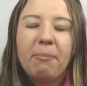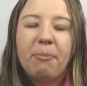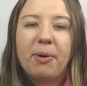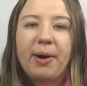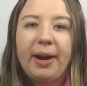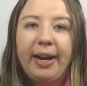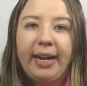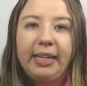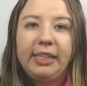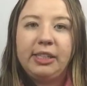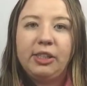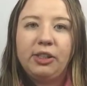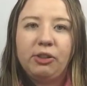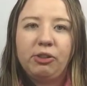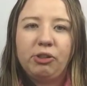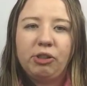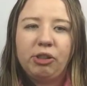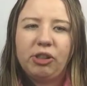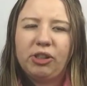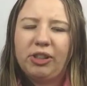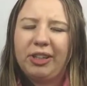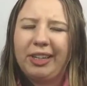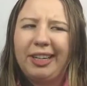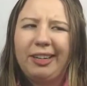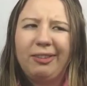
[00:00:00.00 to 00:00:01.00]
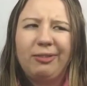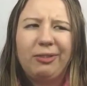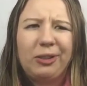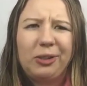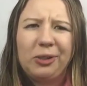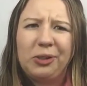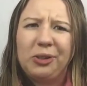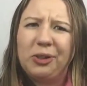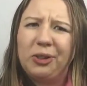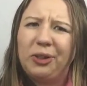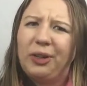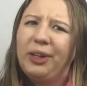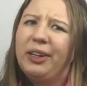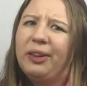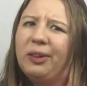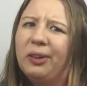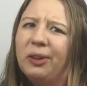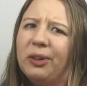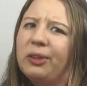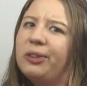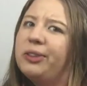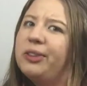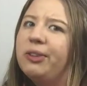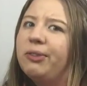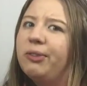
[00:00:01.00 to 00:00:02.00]
brands. They're just looking for certain
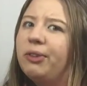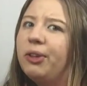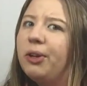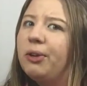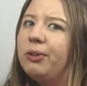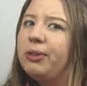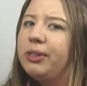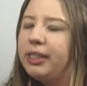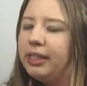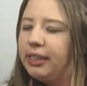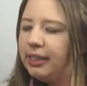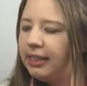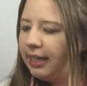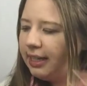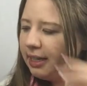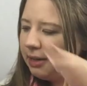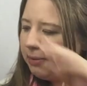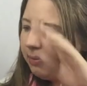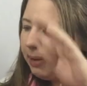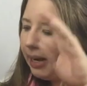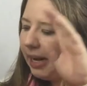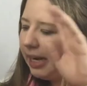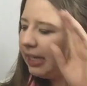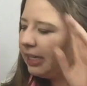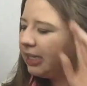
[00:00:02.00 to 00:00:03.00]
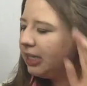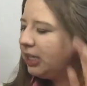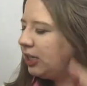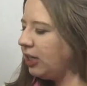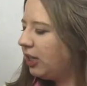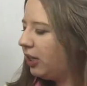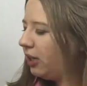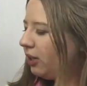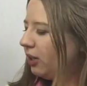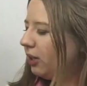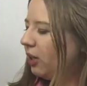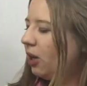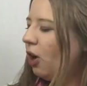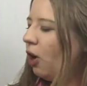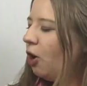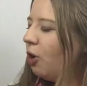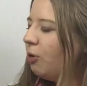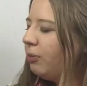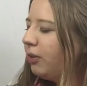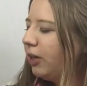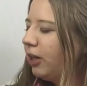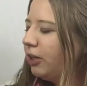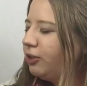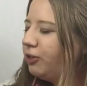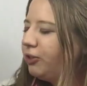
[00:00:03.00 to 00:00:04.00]
looks of clothes to send it back to their
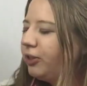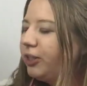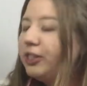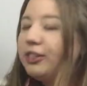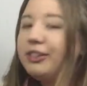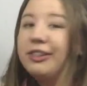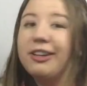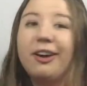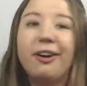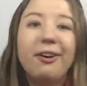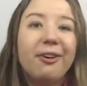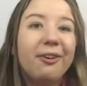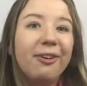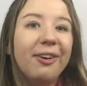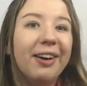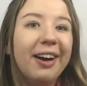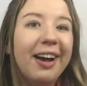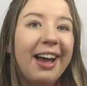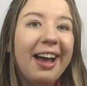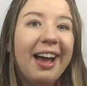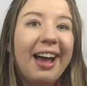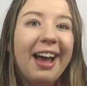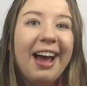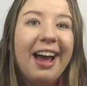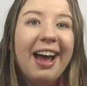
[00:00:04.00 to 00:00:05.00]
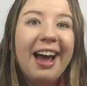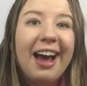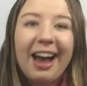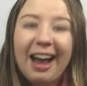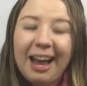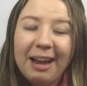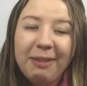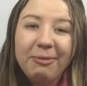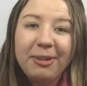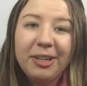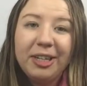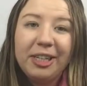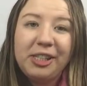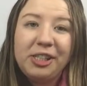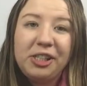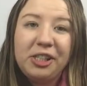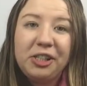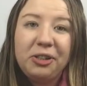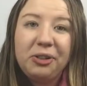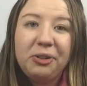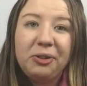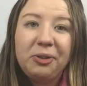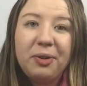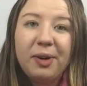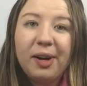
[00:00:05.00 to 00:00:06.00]
home country. So I'm going to
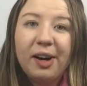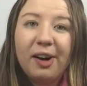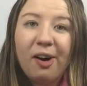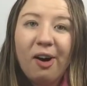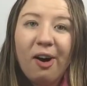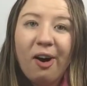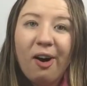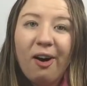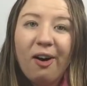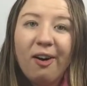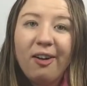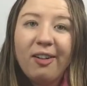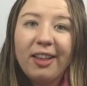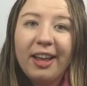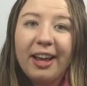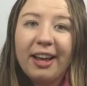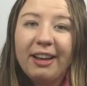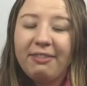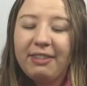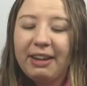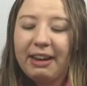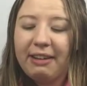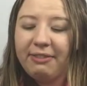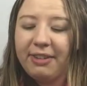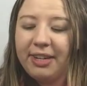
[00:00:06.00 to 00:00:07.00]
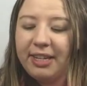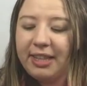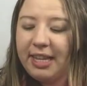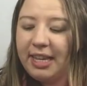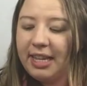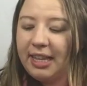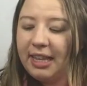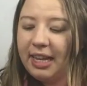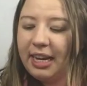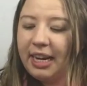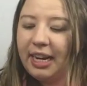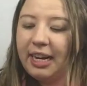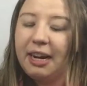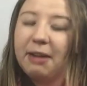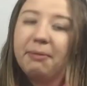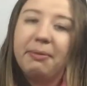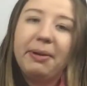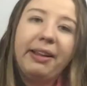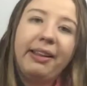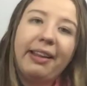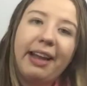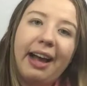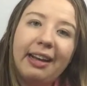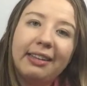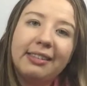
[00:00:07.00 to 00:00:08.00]
do a haul of everything that I got
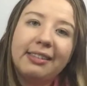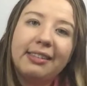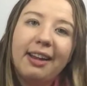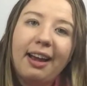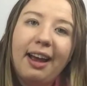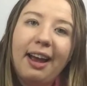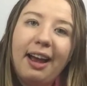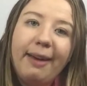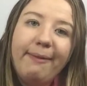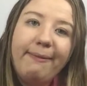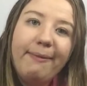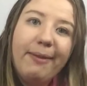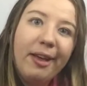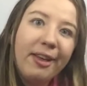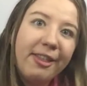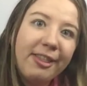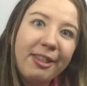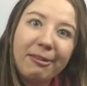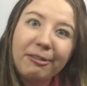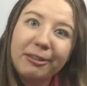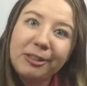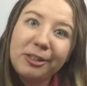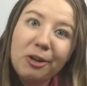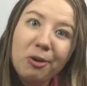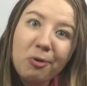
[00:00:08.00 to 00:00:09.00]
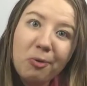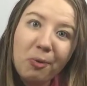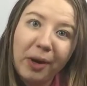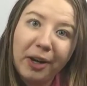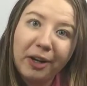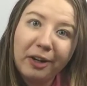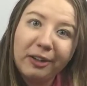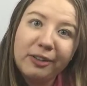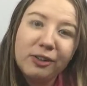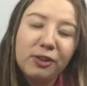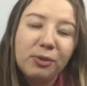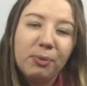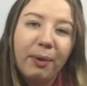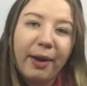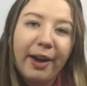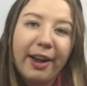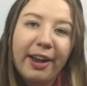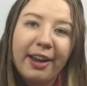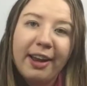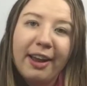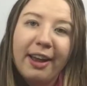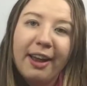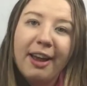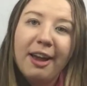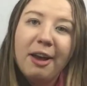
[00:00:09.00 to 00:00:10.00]
my last time. There was no winners,
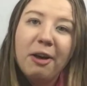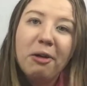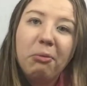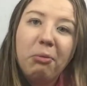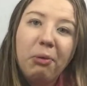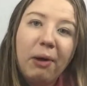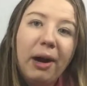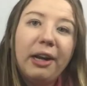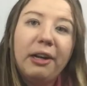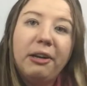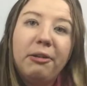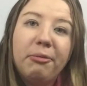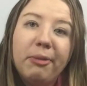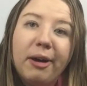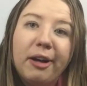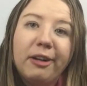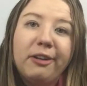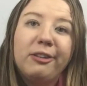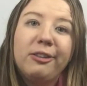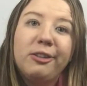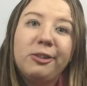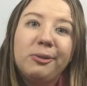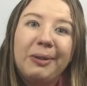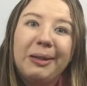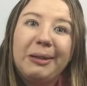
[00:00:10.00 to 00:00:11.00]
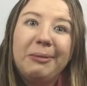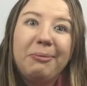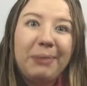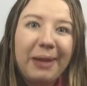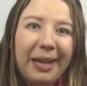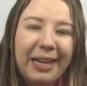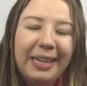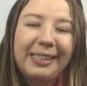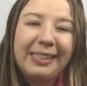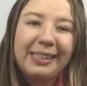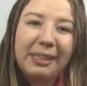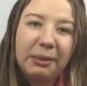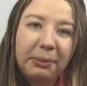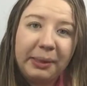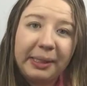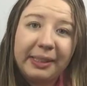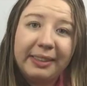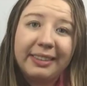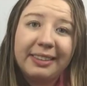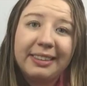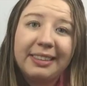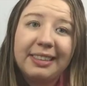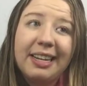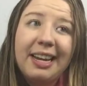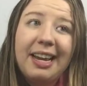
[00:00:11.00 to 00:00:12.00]
but bread and butter is what pays the
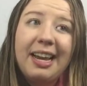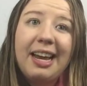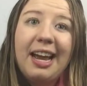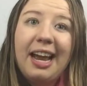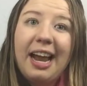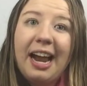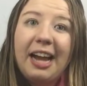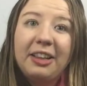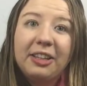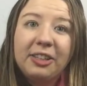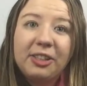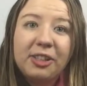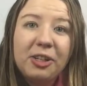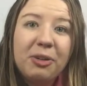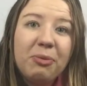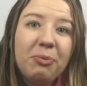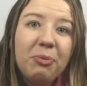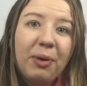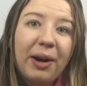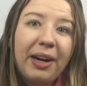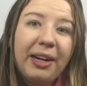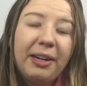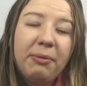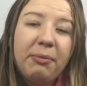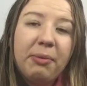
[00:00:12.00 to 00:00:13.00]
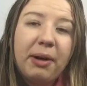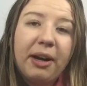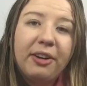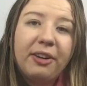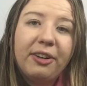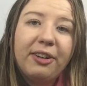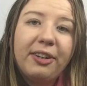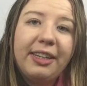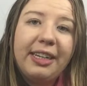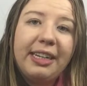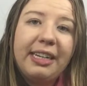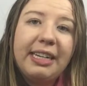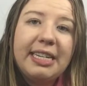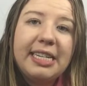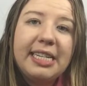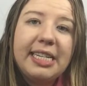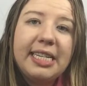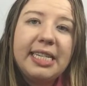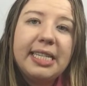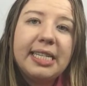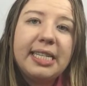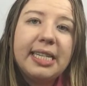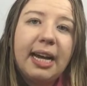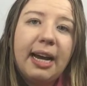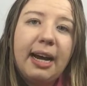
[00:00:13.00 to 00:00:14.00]
bills. And the term bread and butter
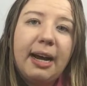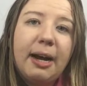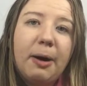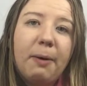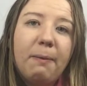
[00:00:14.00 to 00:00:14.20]
is